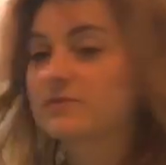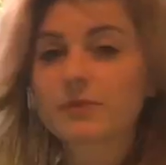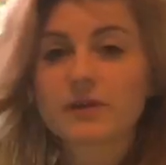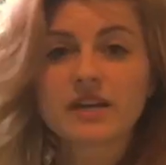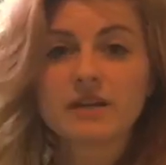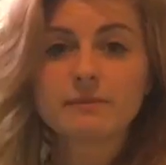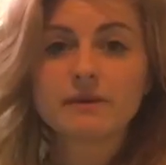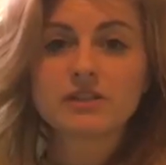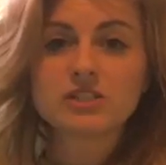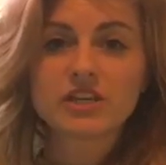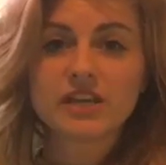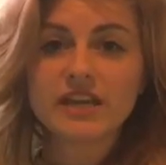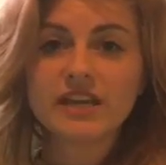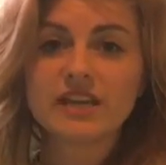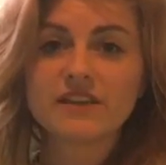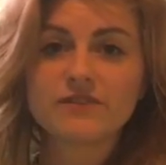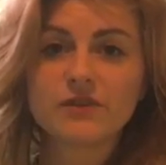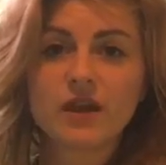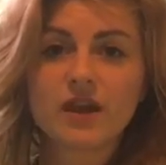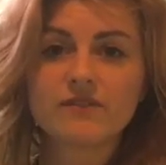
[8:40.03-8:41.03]
is pretty much
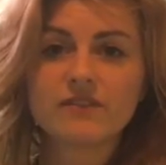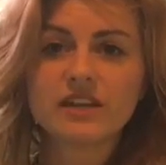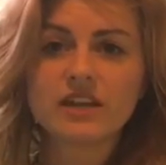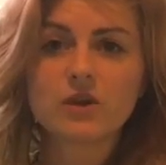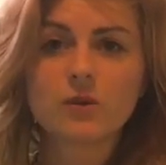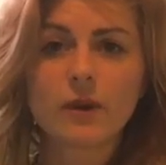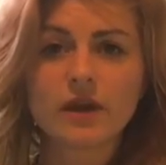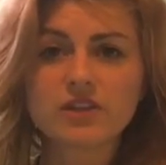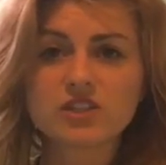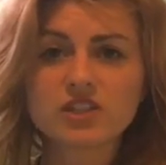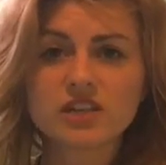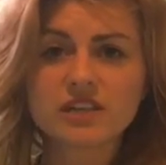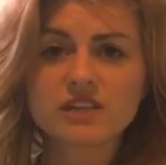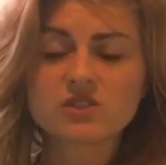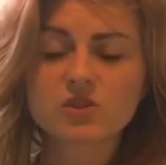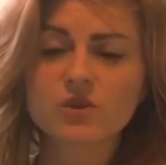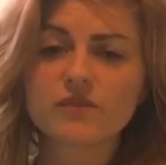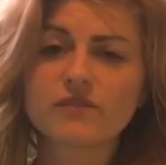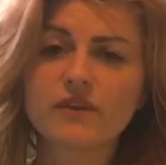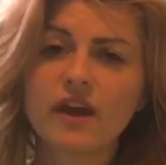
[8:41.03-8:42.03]
it. If you have any
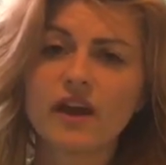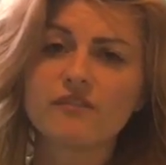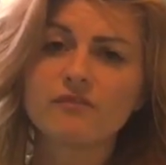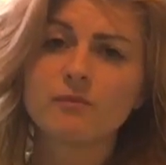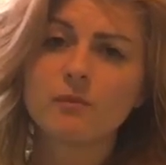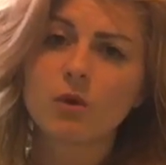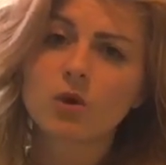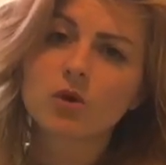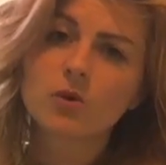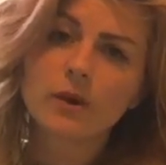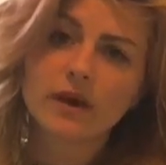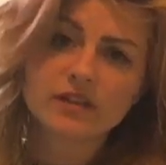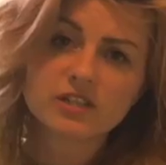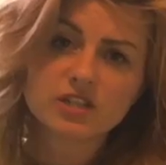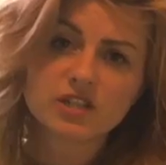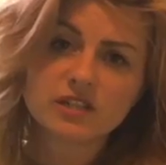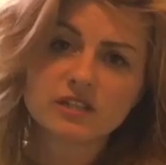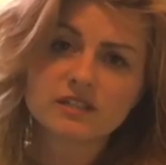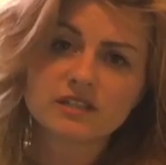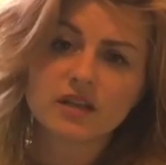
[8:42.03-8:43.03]
questions, or if you have more
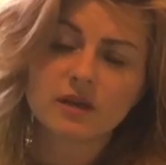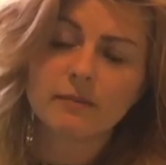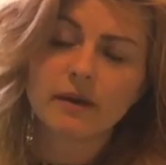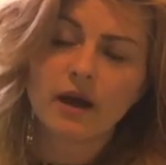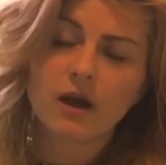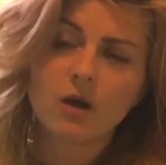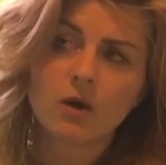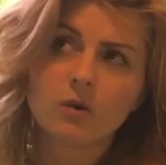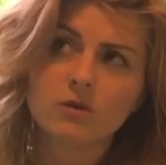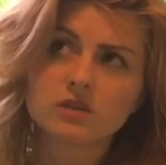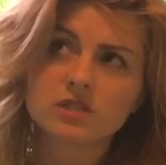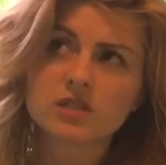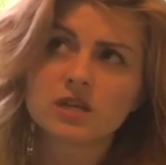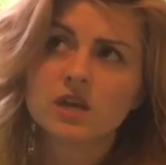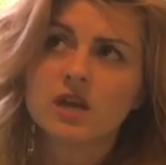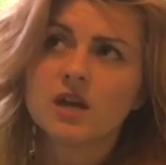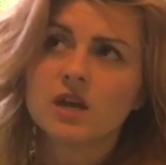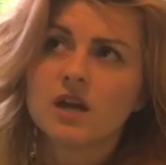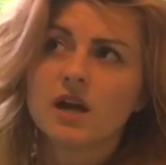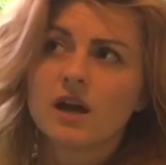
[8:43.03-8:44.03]
questions about
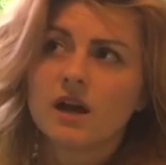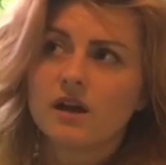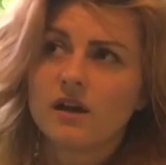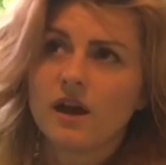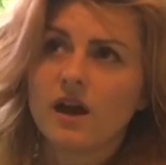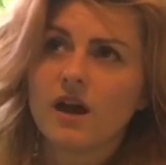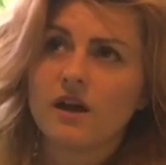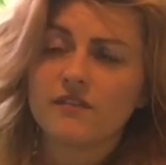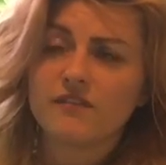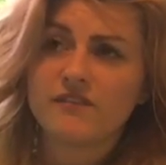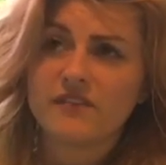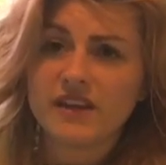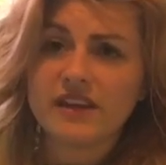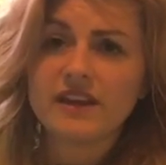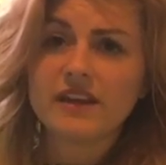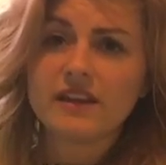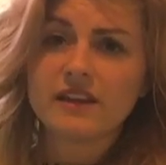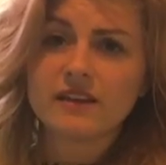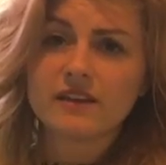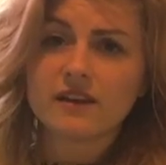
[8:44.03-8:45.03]

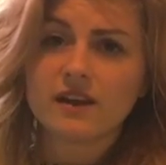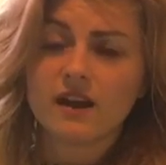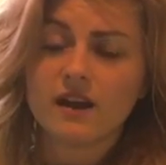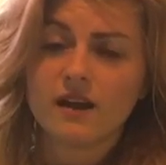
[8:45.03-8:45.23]
feeding